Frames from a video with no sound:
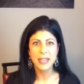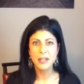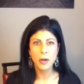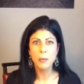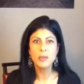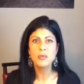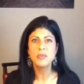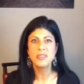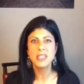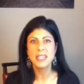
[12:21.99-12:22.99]
And it almost would
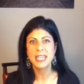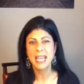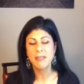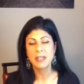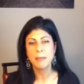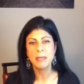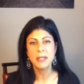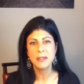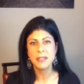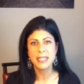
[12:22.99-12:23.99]
feel like having a
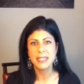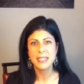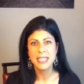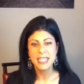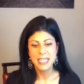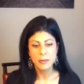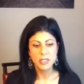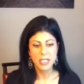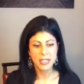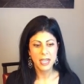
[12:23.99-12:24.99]
meal and it would
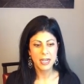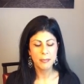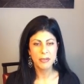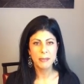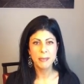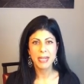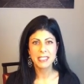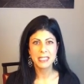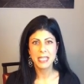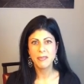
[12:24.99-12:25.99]
kind of bring me back
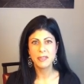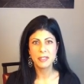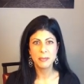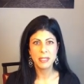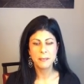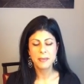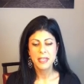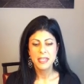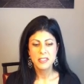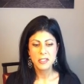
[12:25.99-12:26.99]
to life a little bit.
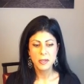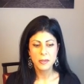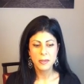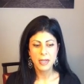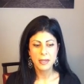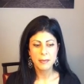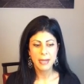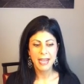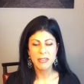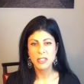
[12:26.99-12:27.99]
So
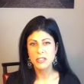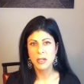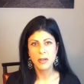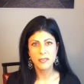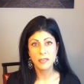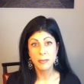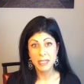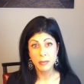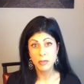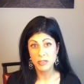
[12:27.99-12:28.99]
having the salt for
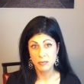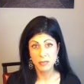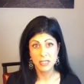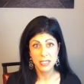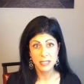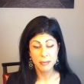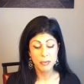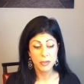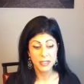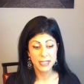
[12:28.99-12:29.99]
me was really
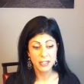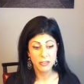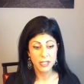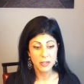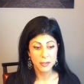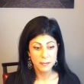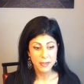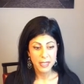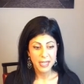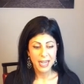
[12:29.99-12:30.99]
important and critical.
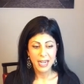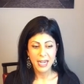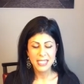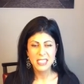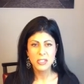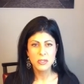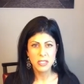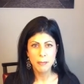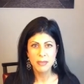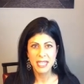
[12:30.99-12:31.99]
I did use
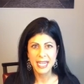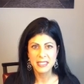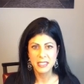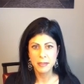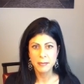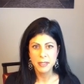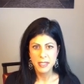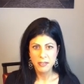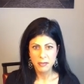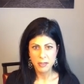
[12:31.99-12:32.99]
some potassium
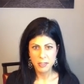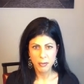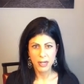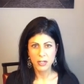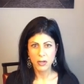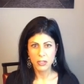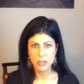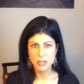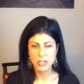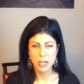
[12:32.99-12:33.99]
with this product called
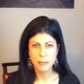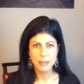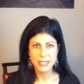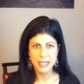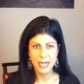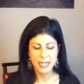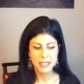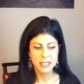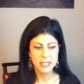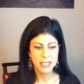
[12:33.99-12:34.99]
Low Salt, but not
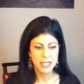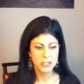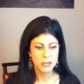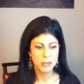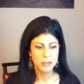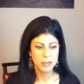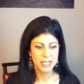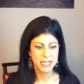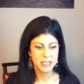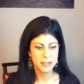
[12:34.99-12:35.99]
too much
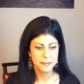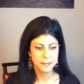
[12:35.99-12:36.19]
potassium.